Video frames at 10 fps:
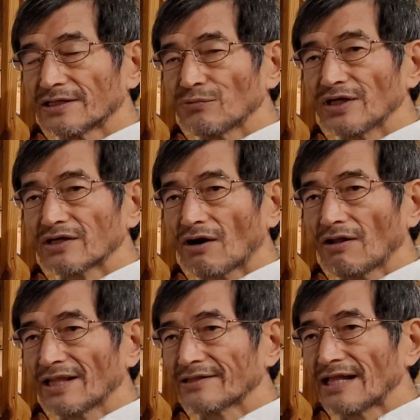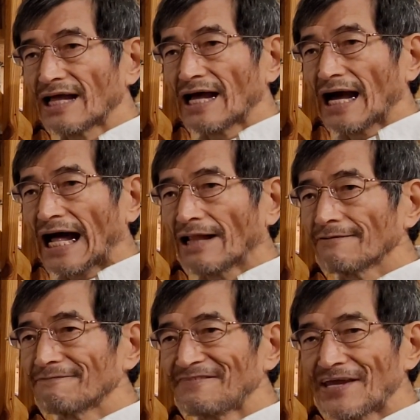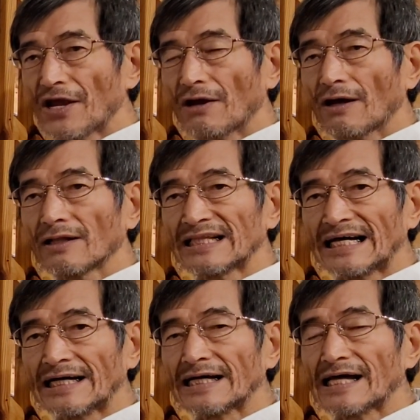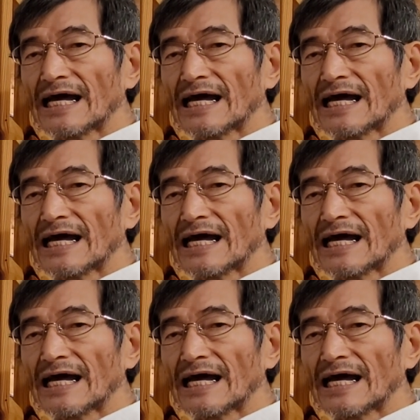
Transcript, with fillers: We call it alveolar